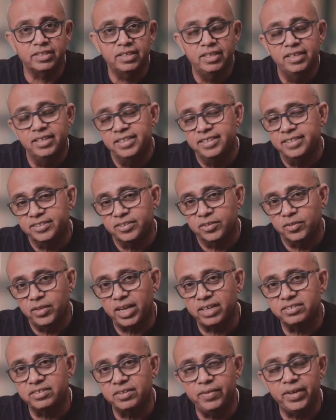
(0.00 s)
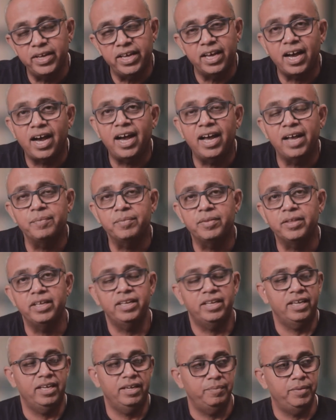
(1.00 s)
So that's the way I am
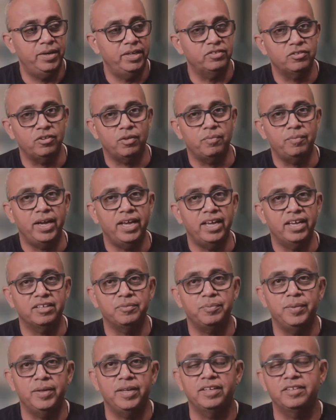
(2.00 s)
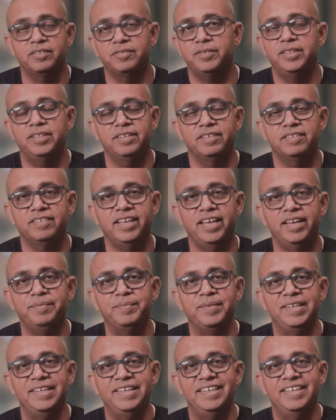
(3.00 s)
thinking based on my experience with this game.
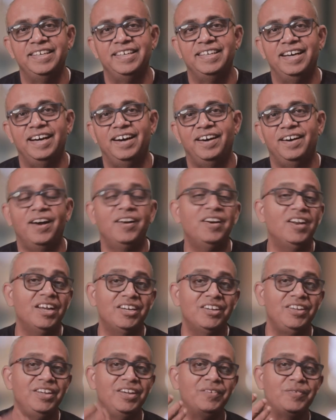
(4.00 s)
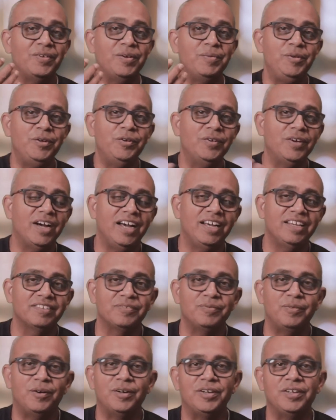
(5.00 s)
I'd like to hear from you guys.
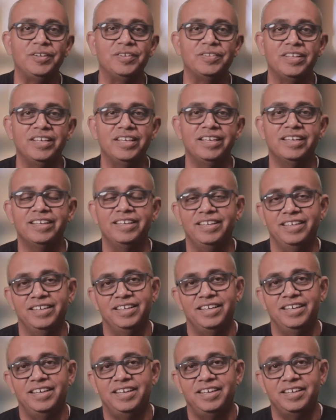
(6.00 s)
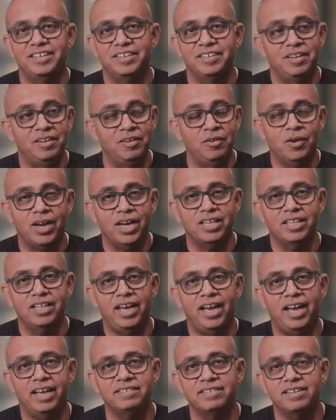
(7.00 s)
What do you think? Look at the
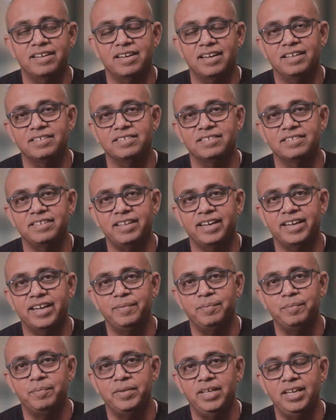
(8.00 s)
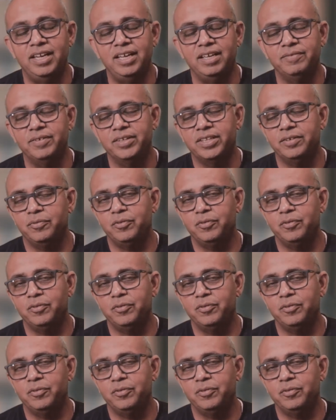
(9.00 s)
asset classes that I'm dealing with. If you have